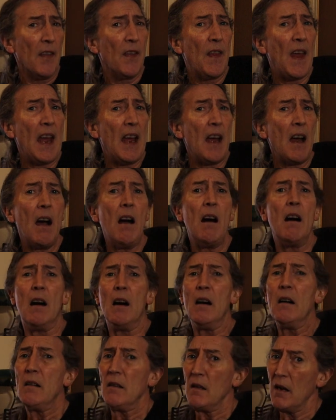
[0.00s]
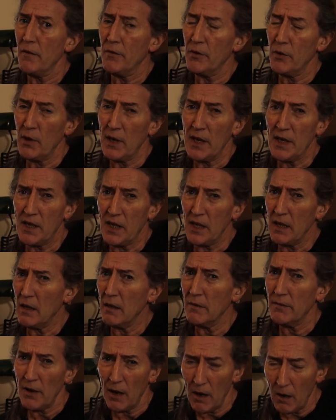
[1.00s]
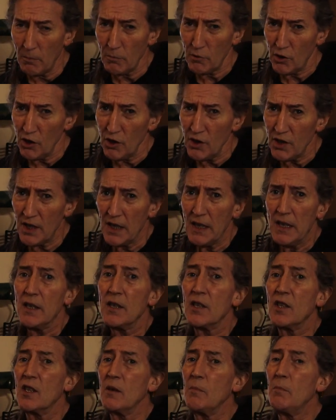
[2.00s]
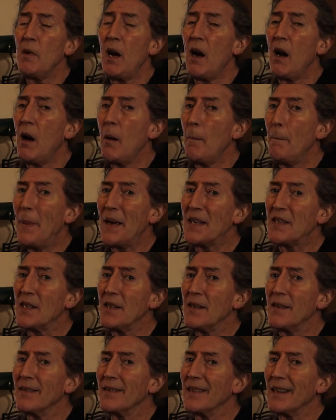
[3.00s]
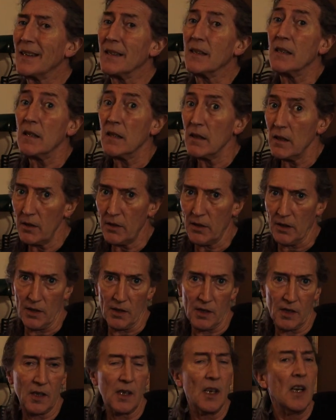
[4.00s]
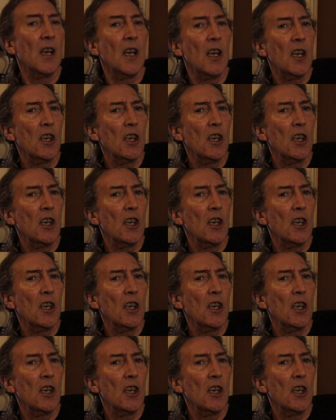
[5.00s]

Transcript: There are a variety of options. Some are better than others.